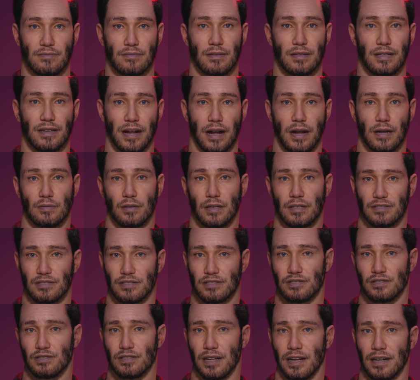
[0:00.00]
and how much
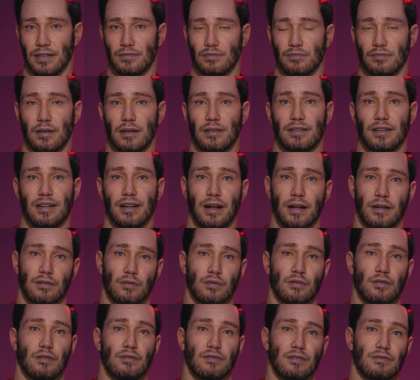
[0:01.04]
is shaped by the
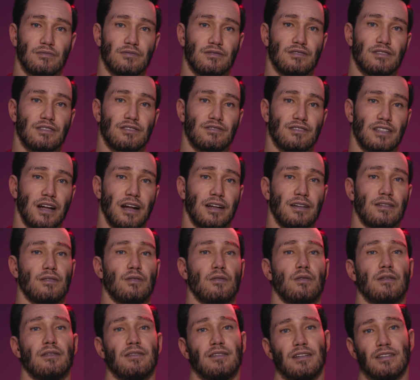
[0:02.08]
algorithms deciding
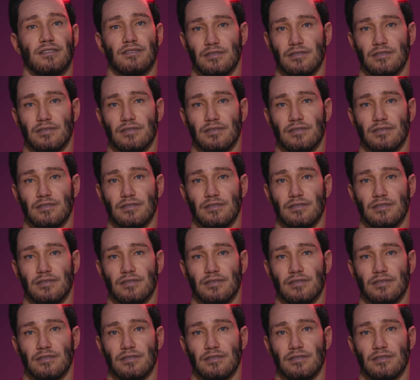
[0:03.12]
what gets